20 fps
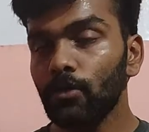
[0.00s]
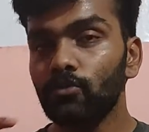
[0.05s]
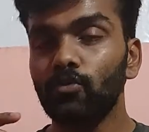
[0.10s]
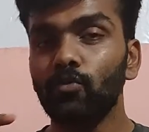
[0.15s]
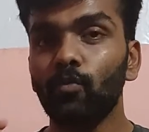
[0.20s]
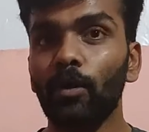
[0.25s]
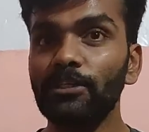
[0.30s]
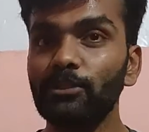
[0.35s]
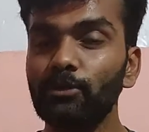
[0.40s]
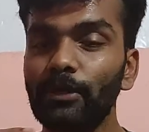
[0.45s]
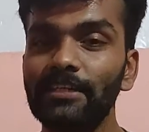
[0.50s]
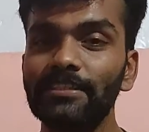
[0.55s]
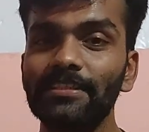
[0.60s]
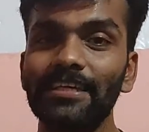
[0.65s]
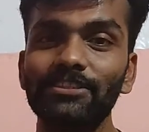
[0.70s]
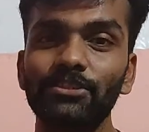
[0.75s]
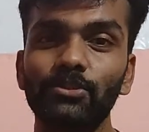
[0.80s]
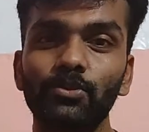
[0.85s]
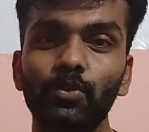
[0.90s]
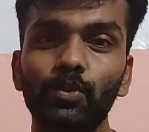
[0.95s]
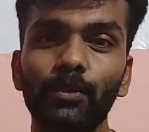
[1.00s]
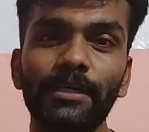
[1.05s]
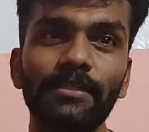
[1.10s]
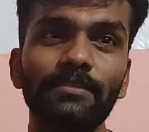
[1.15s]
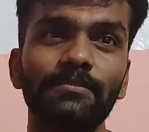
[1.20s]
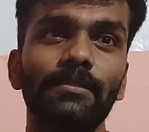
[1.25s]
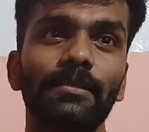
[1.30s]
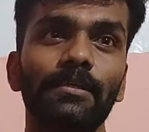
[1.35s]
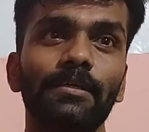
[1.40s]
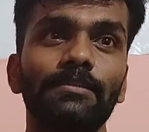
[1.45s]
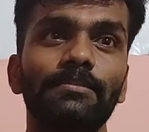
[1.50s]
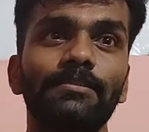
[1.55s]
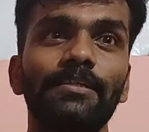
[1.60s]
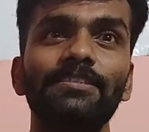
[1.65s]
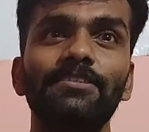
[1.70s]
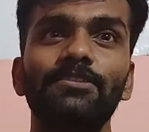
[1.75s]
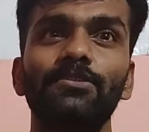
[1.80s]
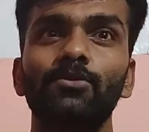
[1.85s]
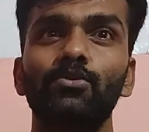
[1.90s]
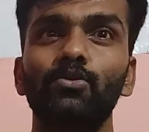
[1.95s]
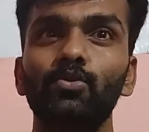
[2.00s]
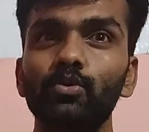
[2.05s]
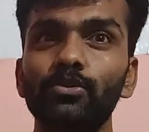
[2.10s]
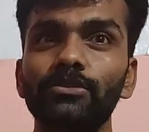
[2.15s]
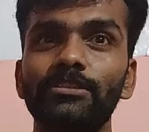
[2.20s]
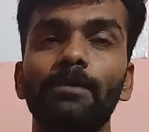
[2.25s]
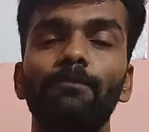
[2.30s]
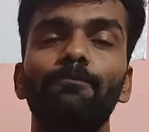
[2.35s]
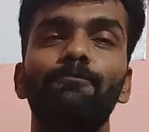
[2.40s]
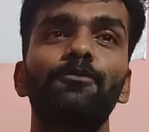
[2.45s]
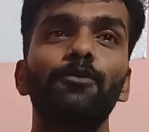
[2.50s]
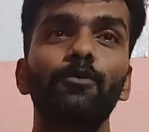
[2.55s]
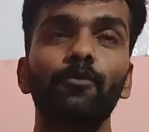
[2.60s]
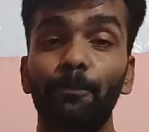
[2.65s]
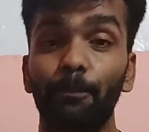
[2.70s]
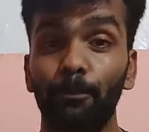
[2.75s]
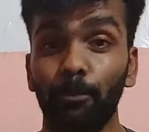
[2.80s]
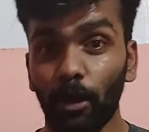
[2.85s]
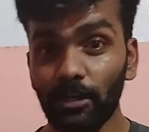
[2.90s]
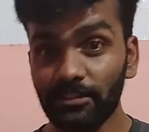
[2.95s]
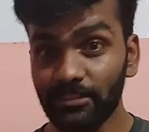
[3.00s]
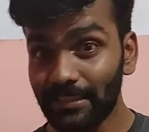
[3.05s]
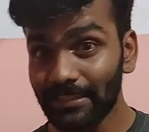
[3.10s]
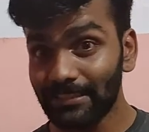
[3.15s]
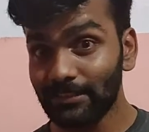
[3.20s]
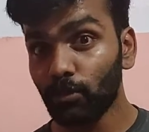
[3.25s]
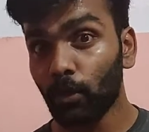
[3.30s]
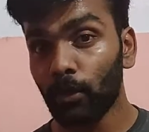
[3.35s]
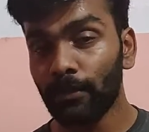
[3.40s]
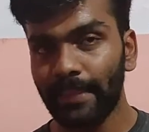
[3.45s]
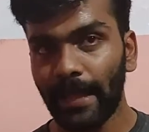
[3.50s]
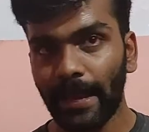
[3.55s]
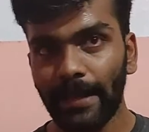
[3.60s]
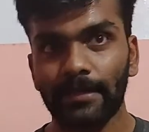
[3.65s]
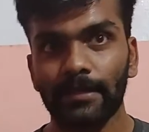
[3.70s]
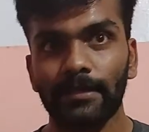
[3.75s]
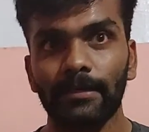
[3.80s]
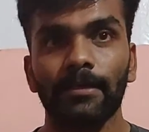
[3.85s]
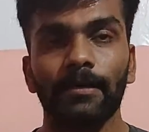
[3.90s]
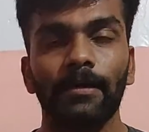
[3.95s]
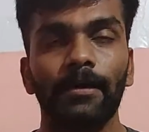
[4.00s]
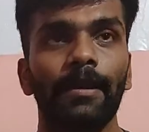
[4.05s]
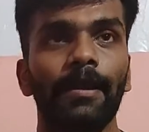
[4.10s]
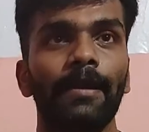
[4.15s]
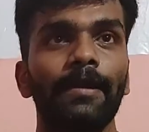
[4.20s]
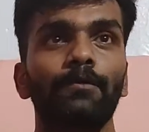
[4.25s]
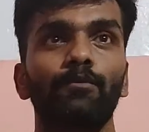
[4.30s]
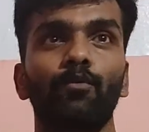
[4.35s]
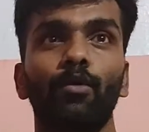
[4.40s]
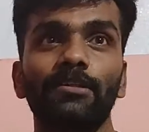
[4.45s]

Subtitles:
So what you can just do is just do some few projects on that, right?